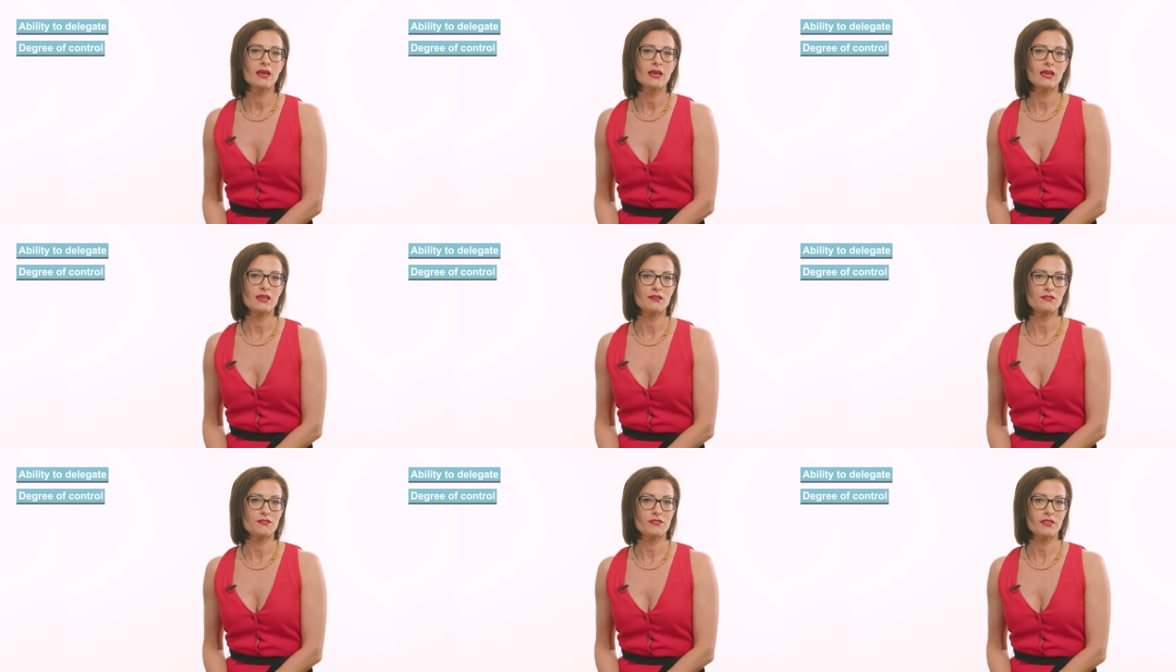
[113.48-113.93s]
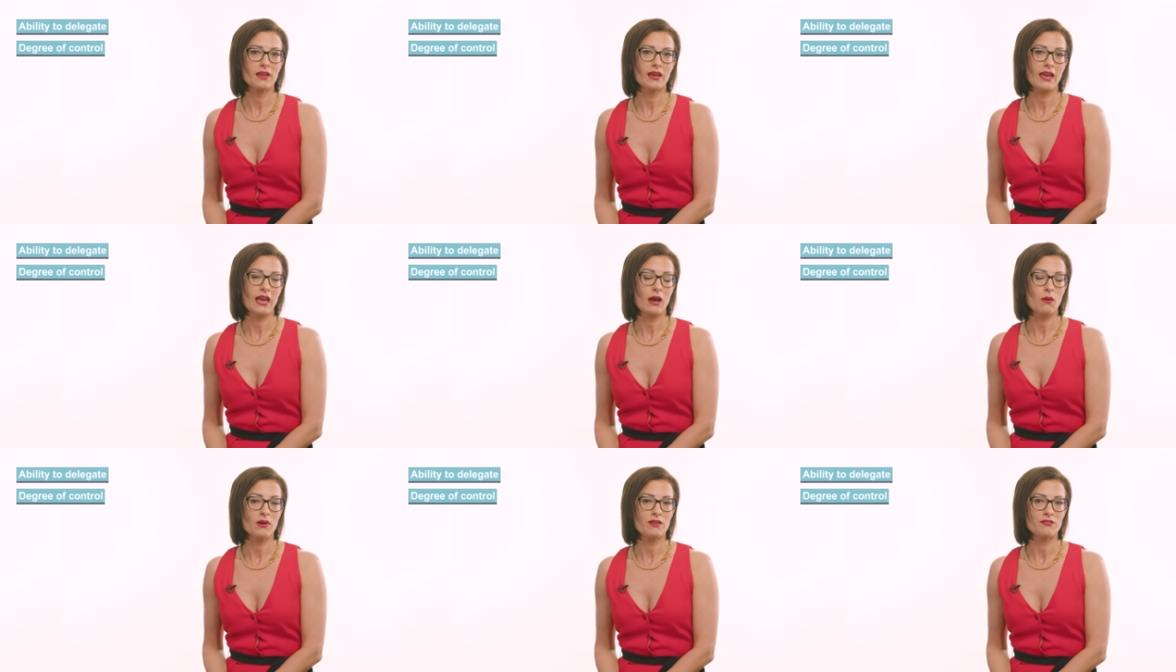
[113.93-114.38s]
If they,
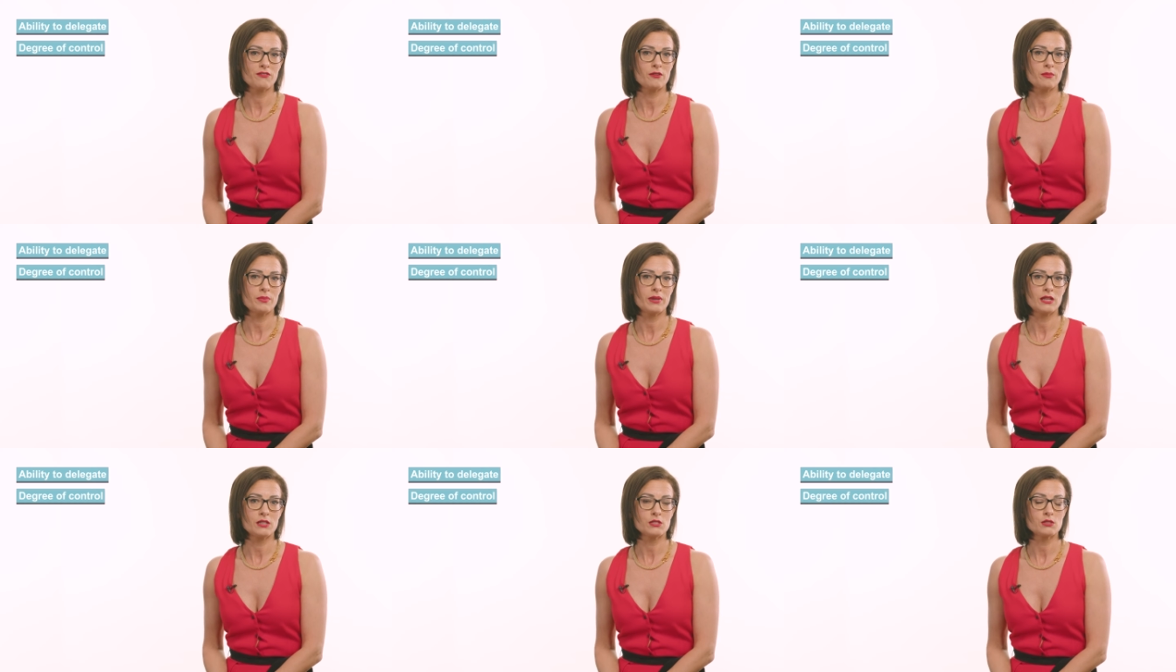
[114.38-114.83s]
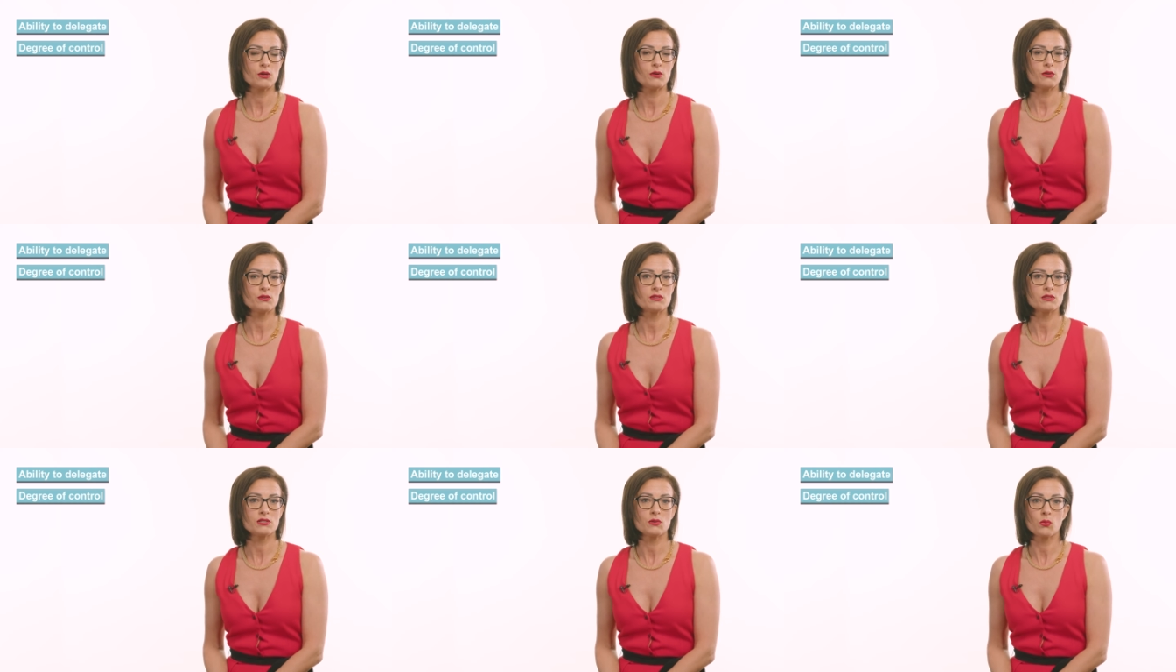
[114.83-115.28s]
however, are being
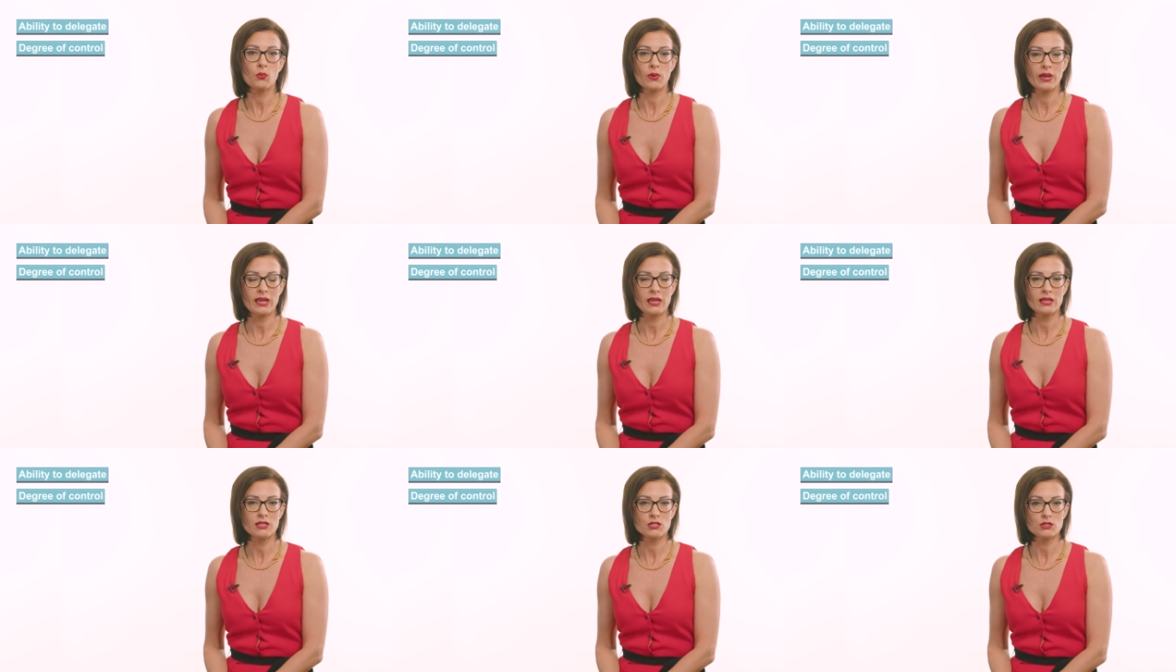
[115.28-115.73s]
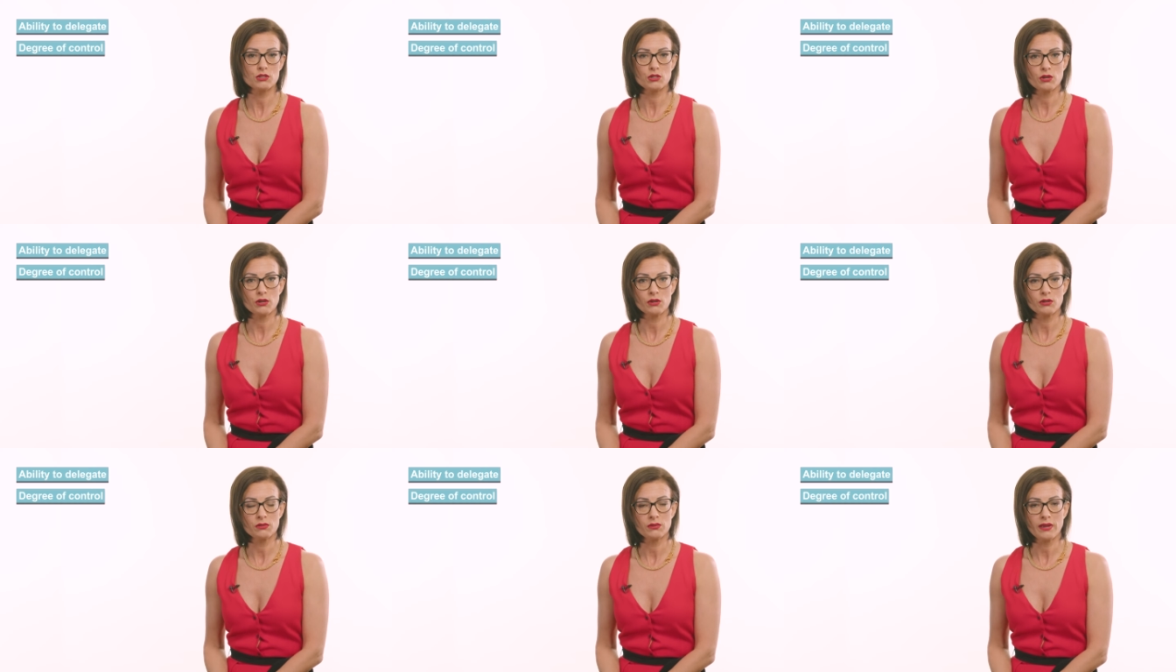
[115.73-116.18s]
told where to
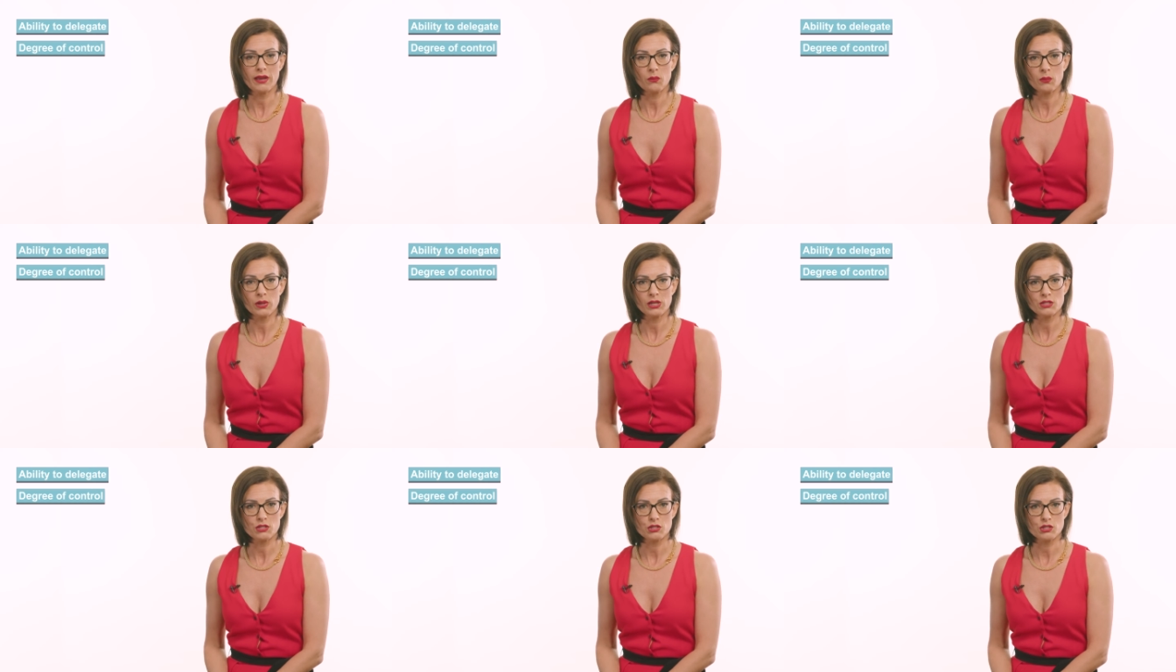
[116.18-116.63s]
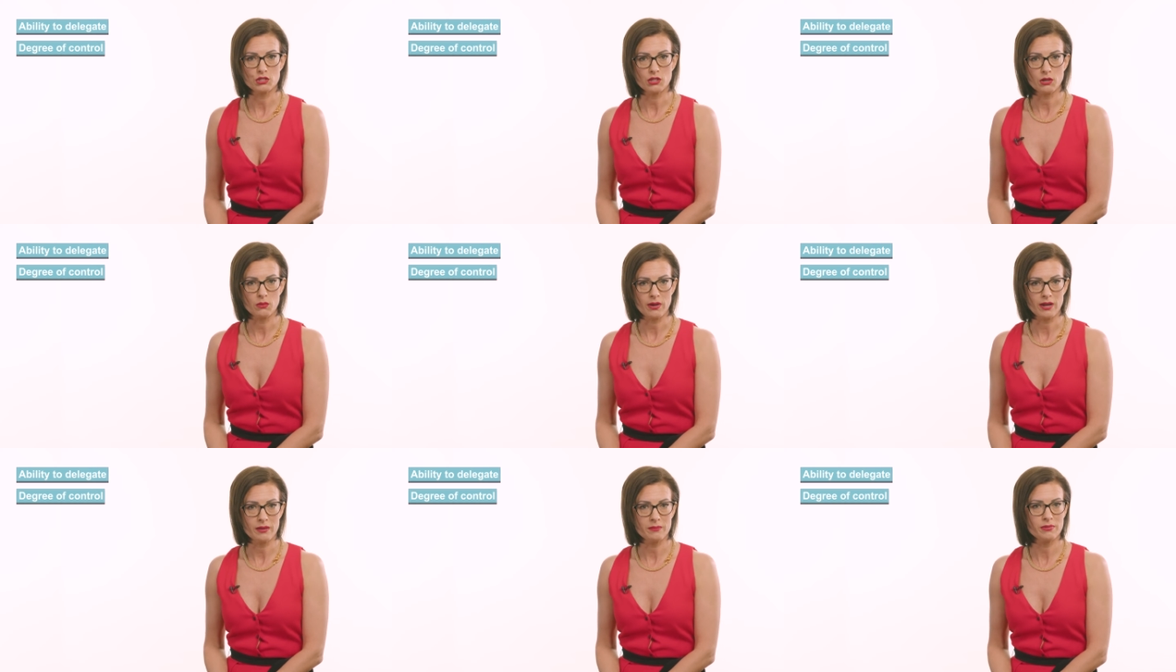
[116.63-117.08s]
go and when to
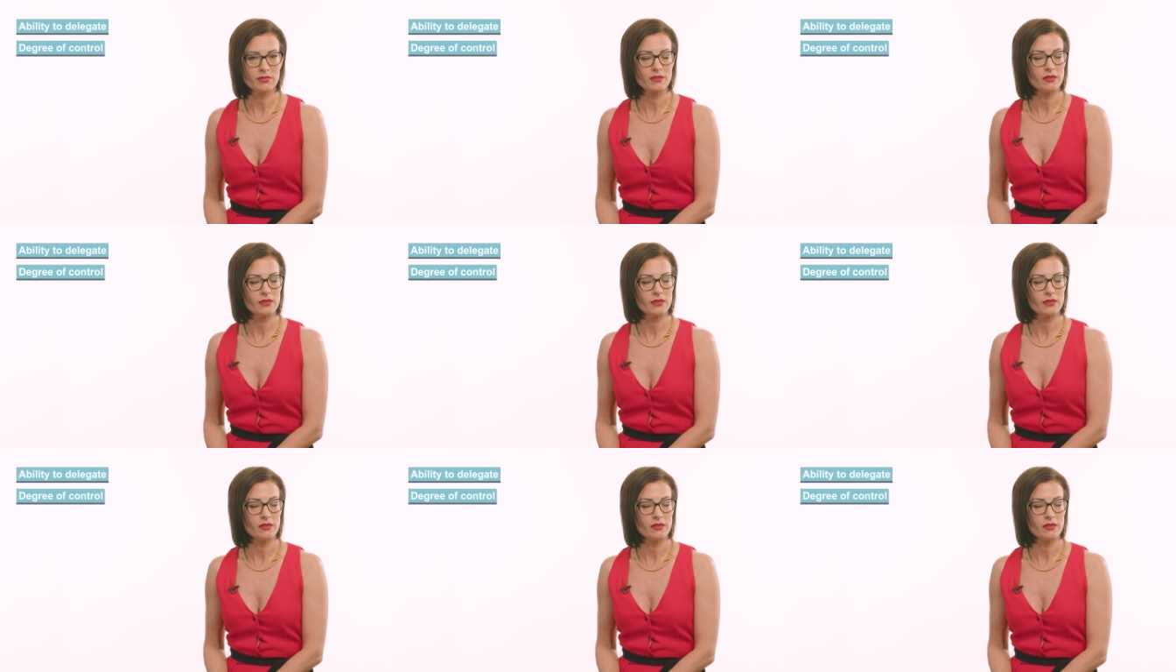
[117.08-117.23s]
show up,